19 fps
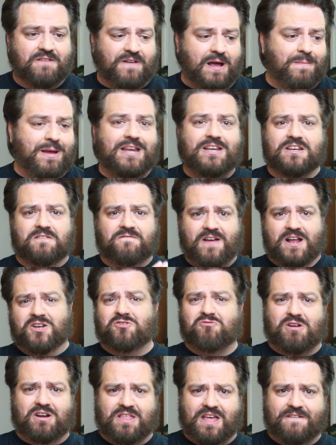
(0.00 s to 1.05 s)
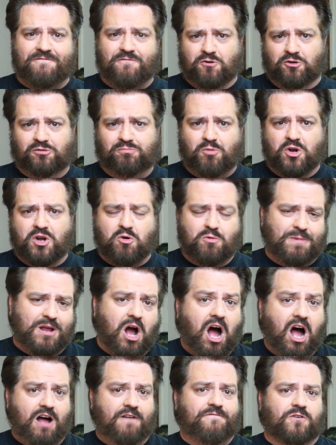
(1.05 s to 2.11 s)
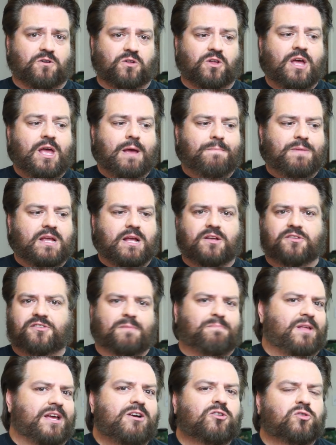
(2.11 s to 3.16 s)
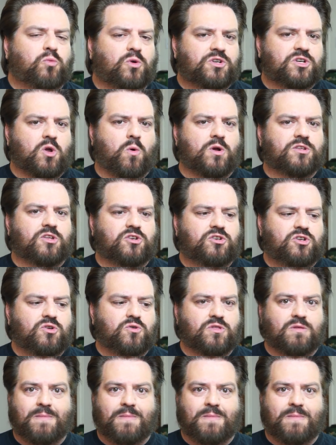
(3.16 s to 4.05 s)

If I made an adventure out of that first book, it would be awful because the players wouldn't know what to do.